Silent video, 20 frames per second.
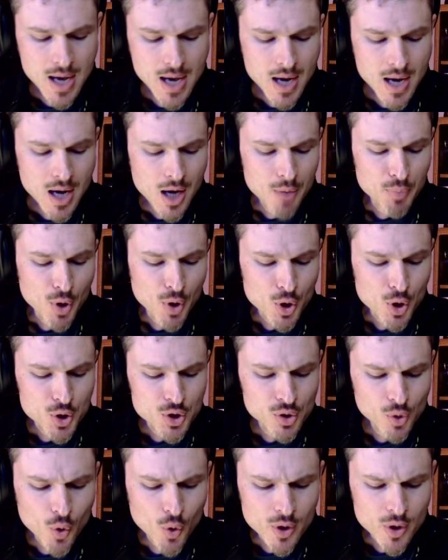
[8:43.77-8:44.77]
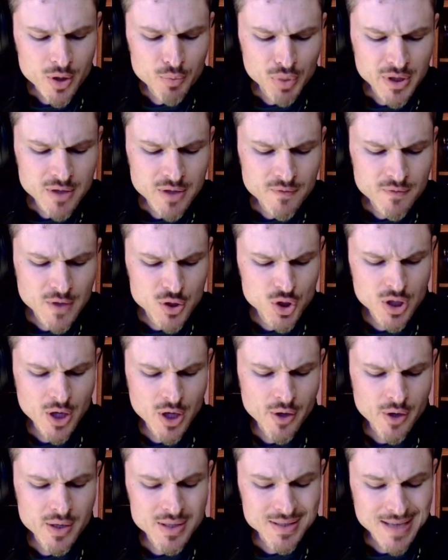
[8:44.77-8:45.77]
A partial or complete
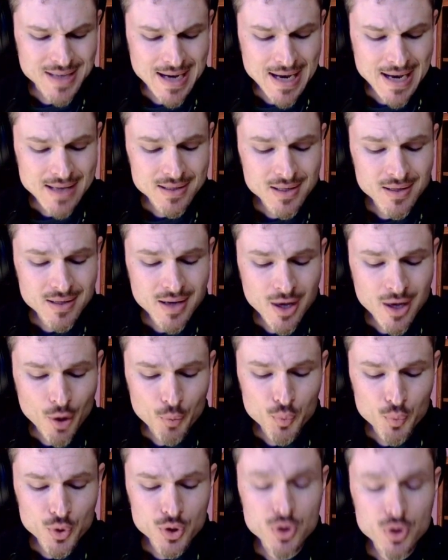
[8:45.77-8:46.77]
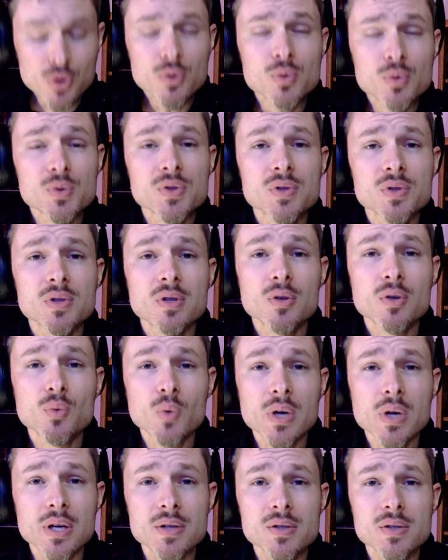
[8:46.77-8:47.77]
vegetarian diet can help reduce the
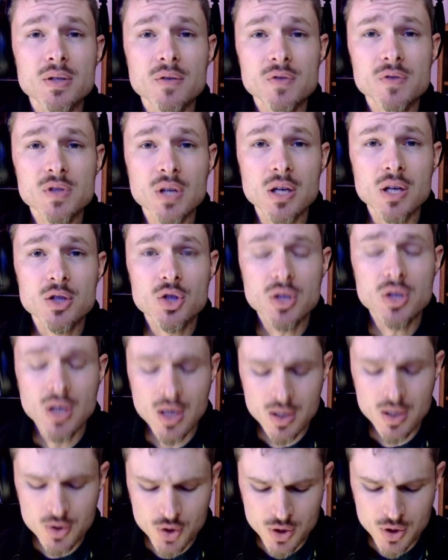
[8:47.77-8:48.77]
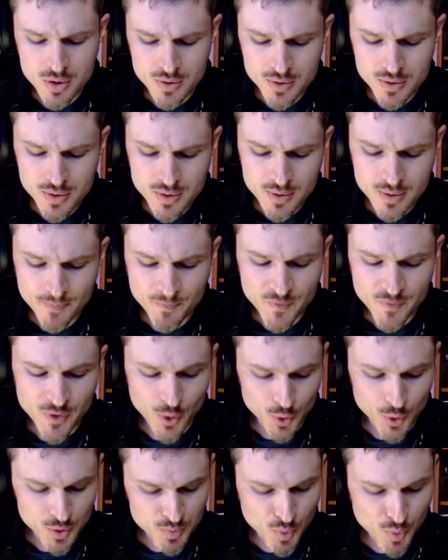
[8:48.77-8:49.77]
risk of such dangers. And
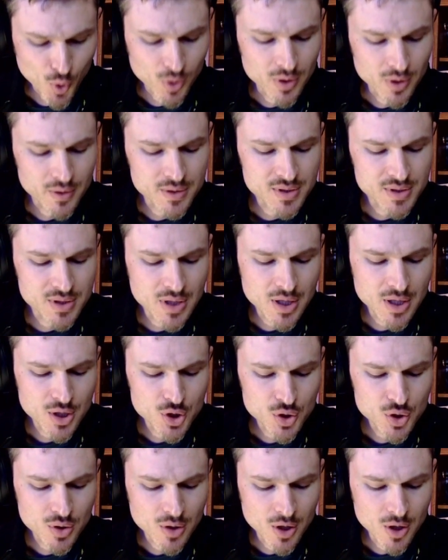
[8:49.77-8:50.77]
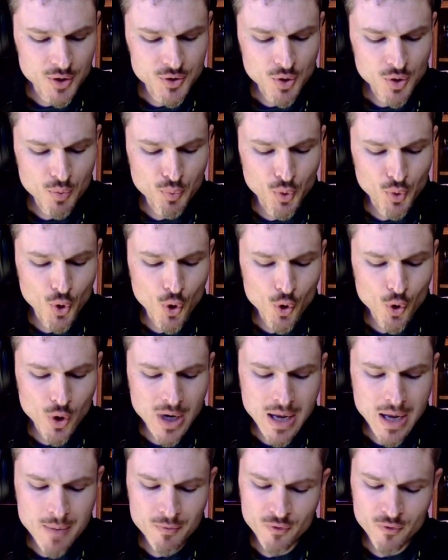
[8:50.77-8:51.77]
those born on this day should also
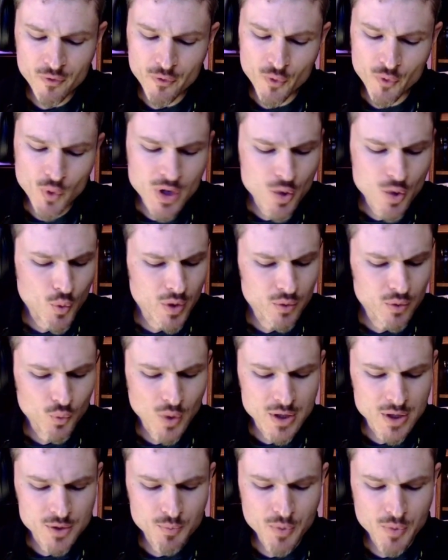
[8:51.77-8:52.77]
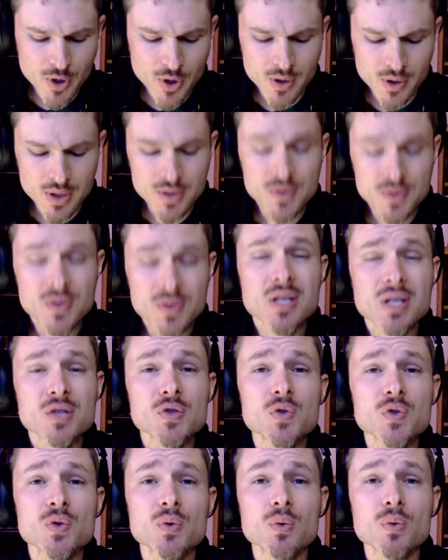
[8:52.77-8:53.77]
program frequent rest periods
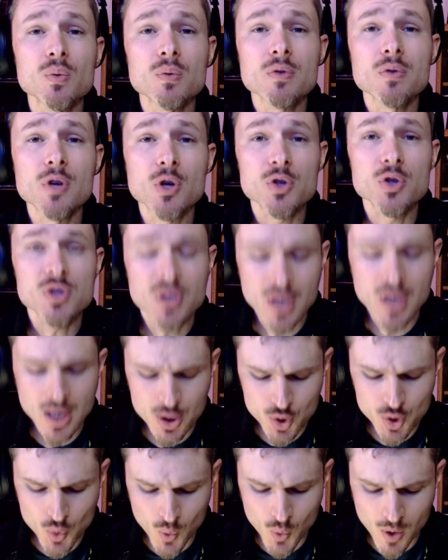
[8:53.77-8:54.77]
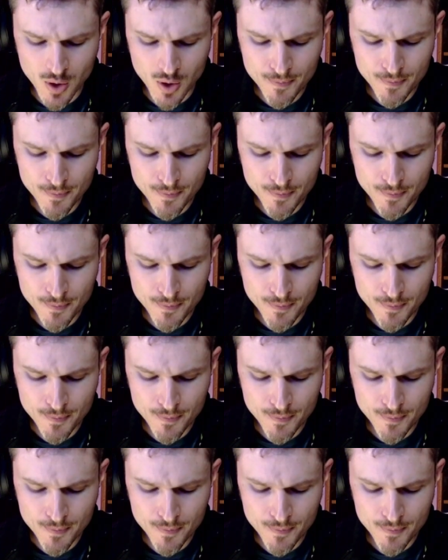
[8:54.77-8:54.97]
into their schedule.